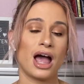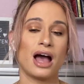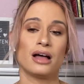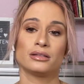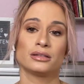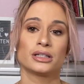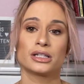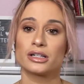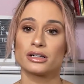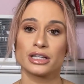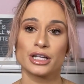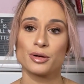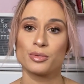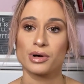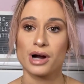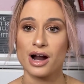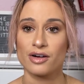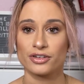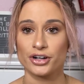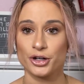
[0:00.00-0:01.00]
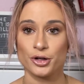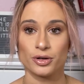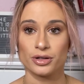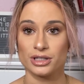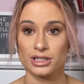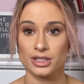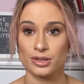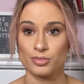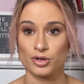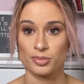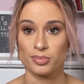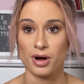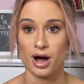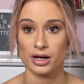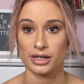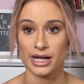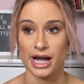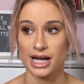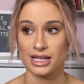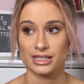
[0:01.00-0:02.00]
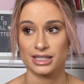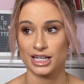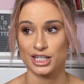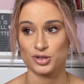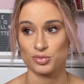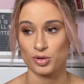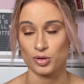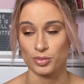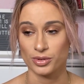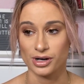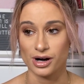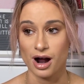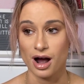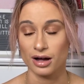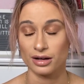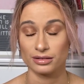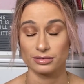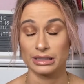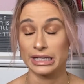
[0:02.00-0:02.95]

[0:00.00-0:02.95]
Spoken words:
Literally wherever you consume your podcast, that's where we're on.